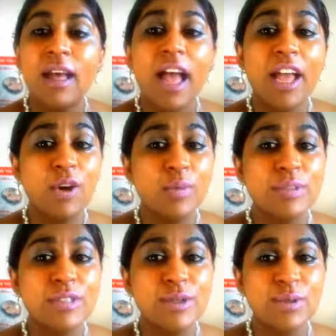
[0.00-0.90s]
I
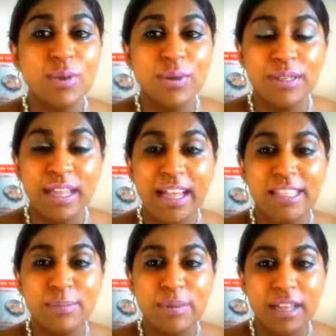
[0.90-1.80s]
hope this tutorial
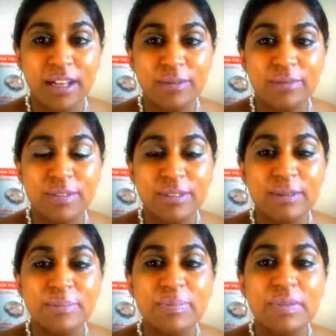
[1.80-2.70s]
has been
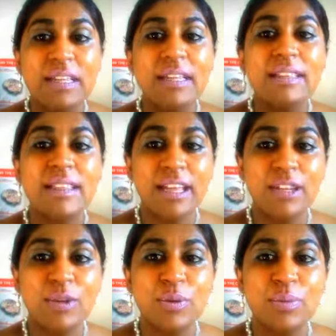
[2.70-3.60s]
helpful.
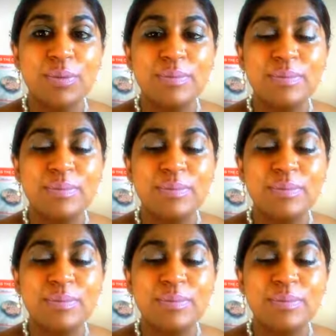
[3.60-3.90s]
Thank you.